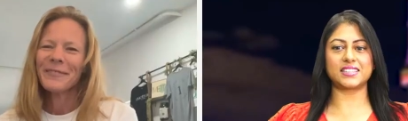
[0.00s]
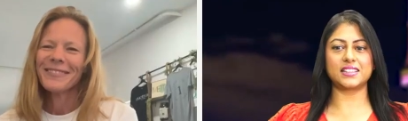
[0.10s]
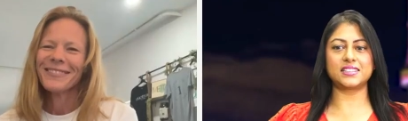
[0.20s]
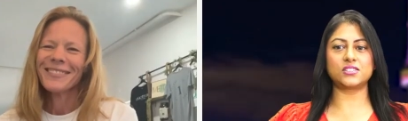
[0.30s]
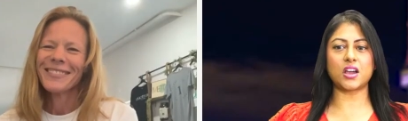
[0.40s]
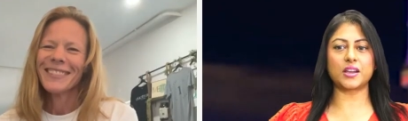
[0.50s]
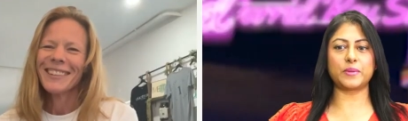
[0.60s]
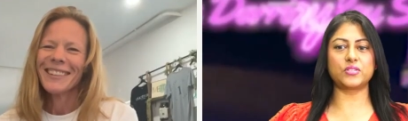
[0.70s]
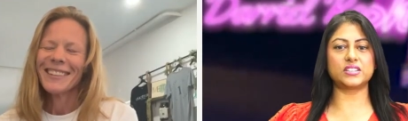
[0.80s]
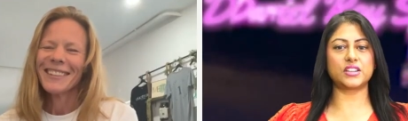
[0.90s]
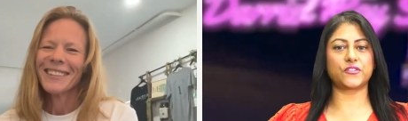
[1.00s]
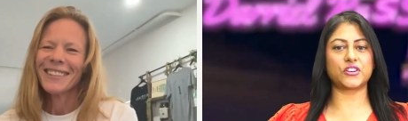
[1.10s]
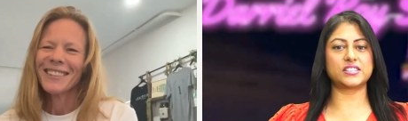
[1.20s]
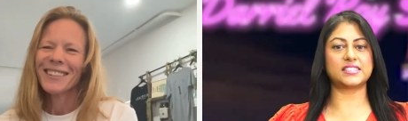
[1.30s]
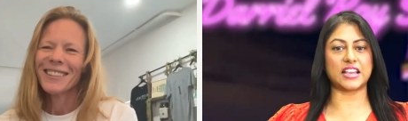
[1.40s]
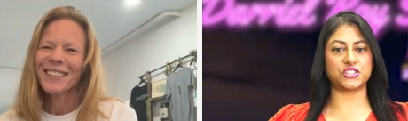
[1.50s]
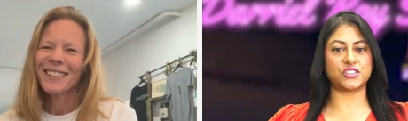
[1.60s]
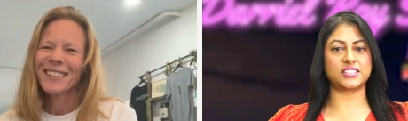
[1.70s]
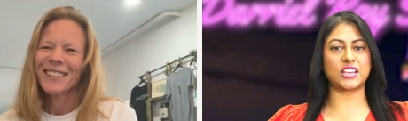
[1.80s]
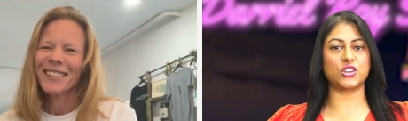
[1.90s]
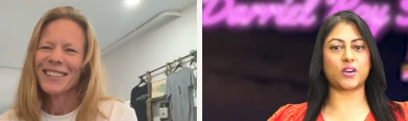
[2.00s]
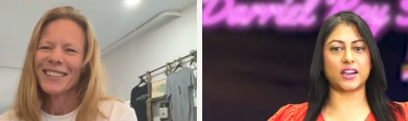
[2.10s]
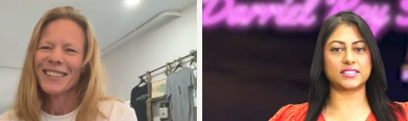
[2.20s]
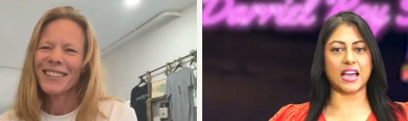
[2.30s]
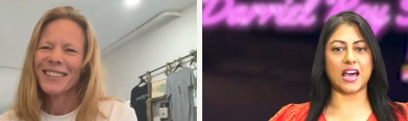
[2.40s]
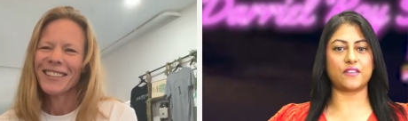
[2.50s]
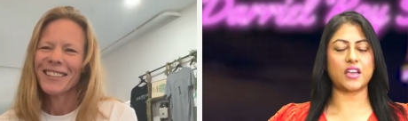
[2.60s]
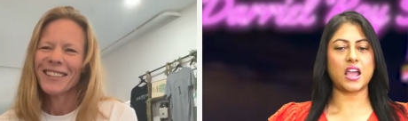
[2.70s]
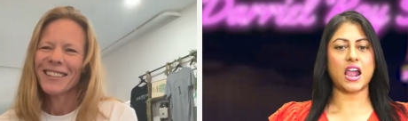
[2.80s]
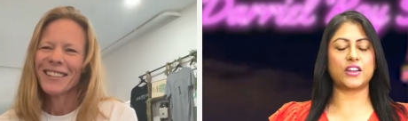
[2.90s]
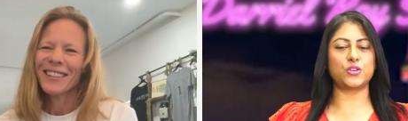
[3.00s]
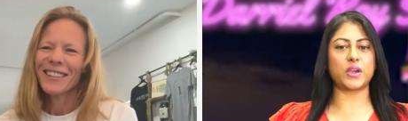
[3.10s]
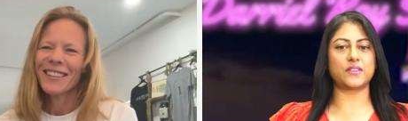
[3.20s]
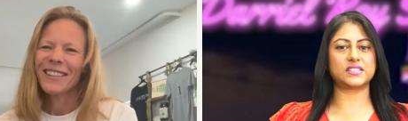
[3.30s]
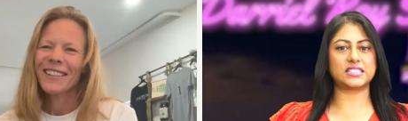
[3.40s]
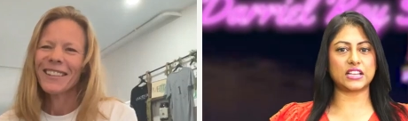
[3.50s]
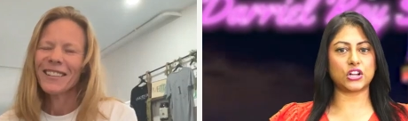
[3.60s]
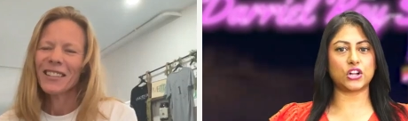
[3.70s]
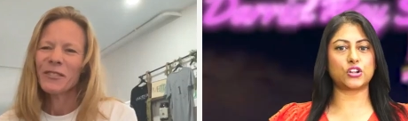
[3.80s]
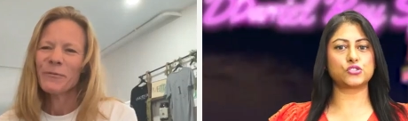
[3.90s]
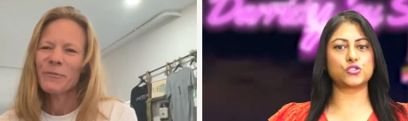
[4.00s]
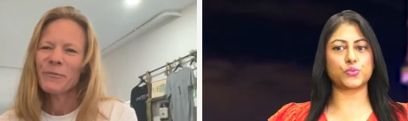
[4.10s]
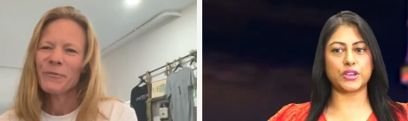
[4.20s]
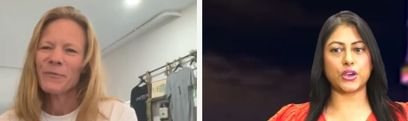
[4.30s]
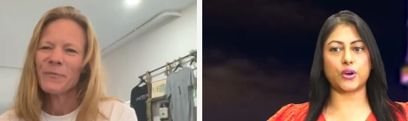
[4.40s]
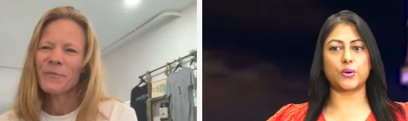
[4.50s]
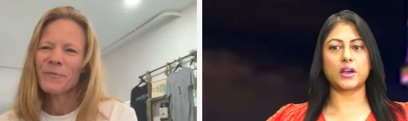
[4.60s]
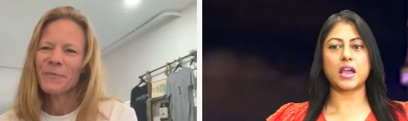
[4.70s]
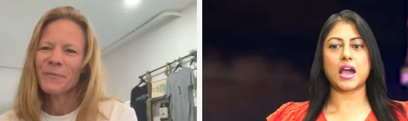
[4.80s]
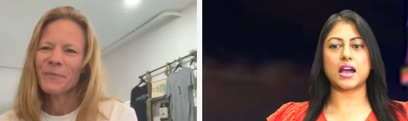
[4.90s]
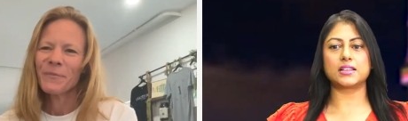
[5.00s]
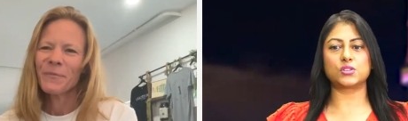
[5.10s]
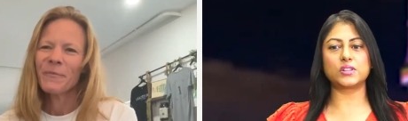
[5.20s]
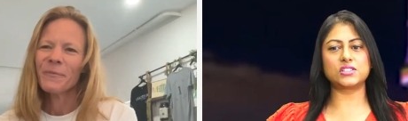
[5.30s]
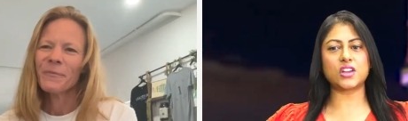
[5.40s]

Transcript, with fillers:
Speaker 1: And let's talk about the different sessions that you guys have. I know you have single, trio. Uh, so let's